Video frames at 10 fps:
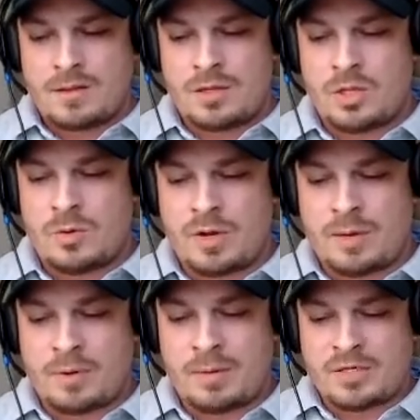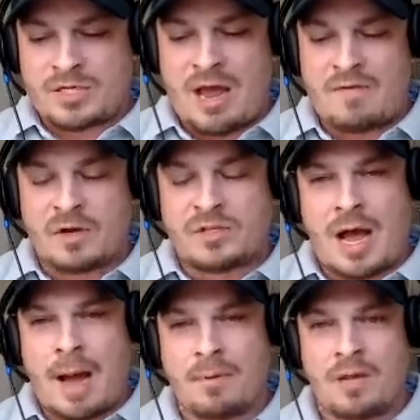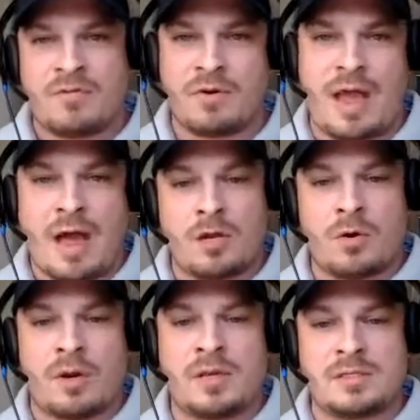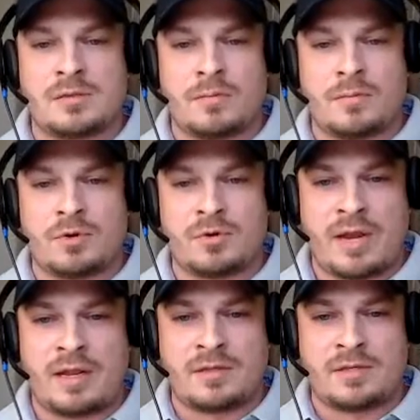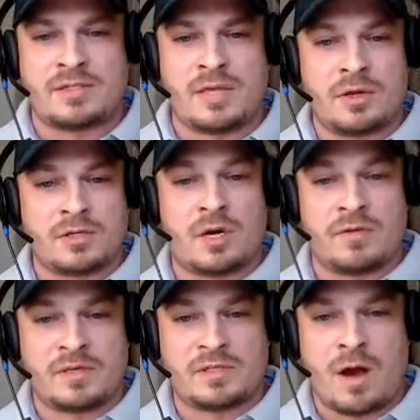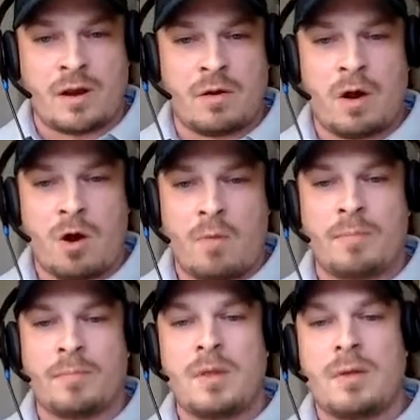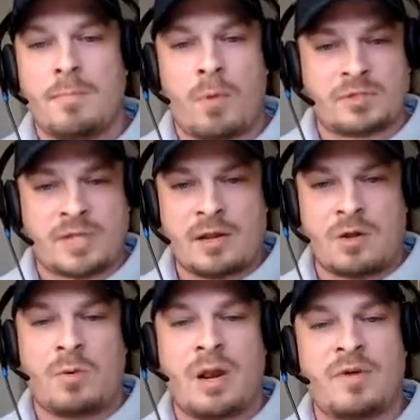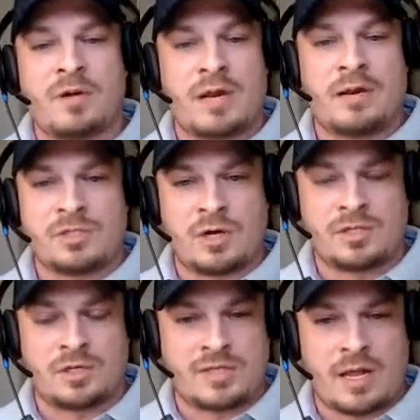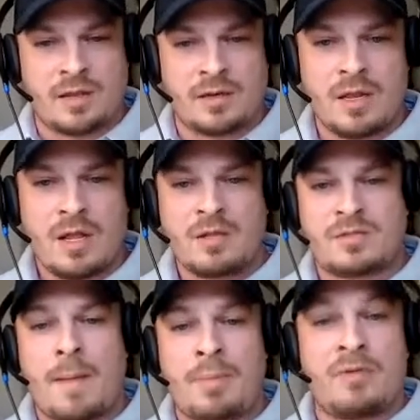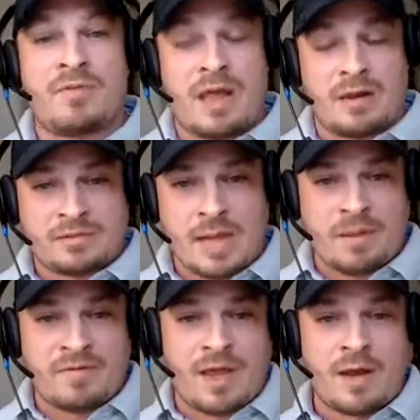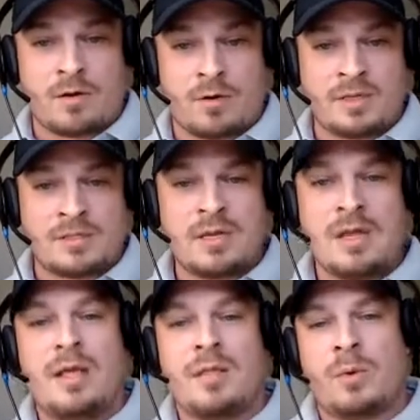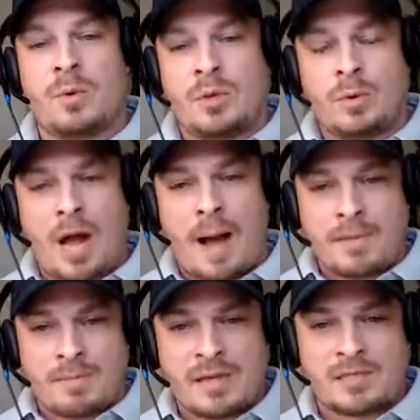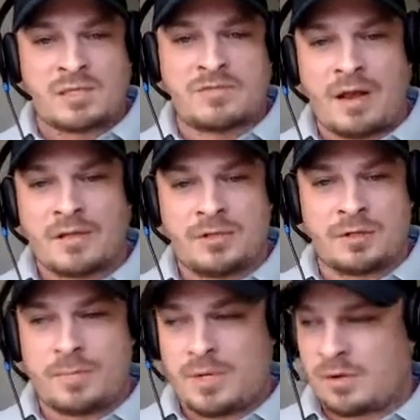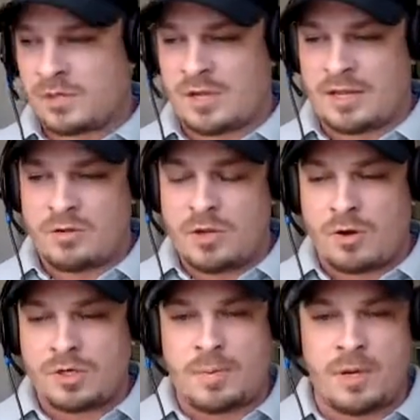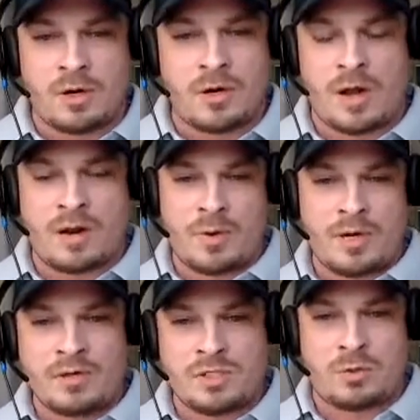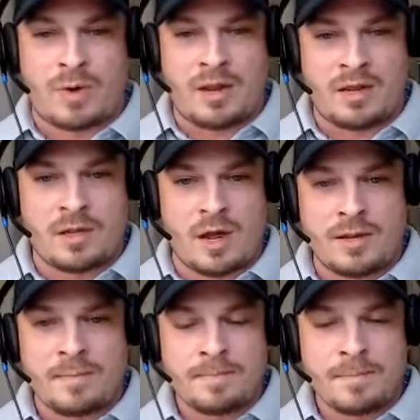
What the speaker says: you want to pretty much have your top level categories created to sell your service. So auto, home, motorcycle, whatever kind of insurance you're selling, top level categories. You want to optimize those files in your computer. So like you can go on your computer on a Windows, you would right click on it,